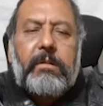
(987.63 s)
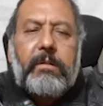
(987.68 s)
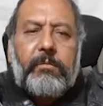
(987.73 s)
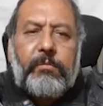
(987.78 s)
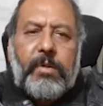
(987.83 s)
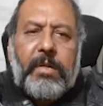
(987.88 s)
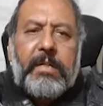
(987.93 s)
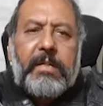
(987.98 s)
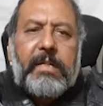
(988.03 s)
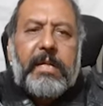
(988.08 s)

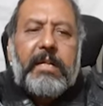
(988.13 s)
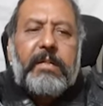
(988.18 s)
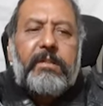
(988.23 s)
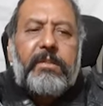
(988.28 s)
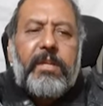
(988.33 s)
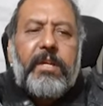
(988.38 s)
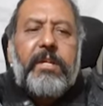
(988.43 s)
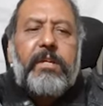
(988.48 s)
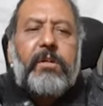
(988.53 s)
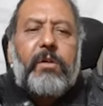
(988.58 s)
one can
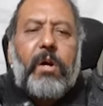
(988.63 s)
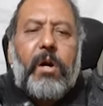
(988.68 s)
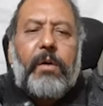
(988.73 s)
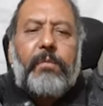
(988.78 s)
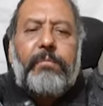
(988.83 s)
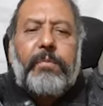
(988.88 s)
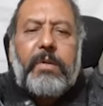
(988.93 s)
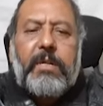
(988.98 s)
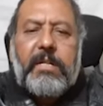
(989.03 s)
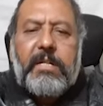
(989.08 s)
think
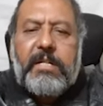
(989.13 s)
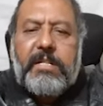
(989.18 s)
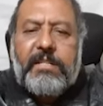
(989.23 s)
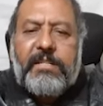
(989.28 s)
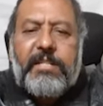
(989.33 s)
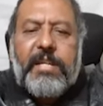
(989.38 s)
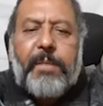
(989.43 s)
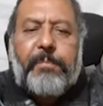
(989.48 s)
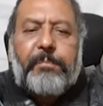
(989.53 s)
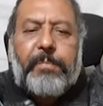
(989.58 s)
of
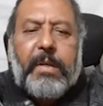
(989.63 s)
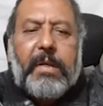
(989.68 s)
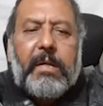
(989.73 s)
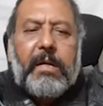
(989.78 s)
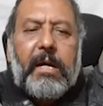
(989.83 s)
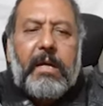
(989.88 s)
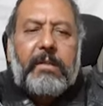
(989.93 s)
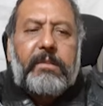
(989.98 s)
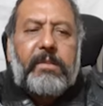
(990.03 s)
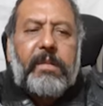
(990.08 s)
septic
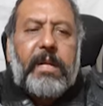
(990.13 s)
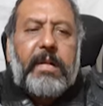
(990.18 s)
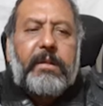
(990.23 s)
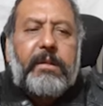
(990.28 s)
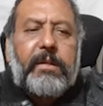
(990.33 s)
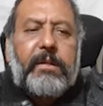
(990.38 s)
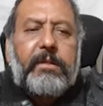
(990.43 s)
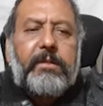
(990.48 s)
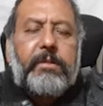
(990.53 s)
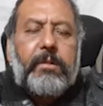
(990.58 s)

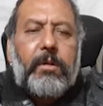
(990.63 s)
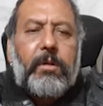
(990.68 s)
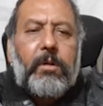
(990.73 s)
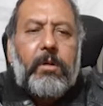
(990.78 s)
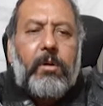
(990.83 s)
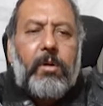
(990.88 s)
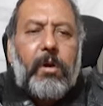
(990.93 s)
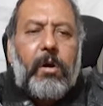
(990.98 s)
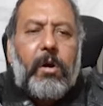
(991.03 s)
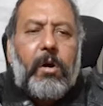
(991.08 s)
arthritis
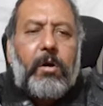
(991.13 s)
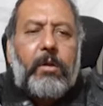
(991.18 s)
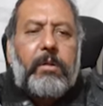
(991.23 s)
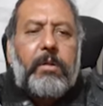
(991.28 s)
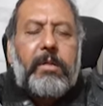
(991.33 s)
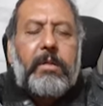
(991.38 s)
or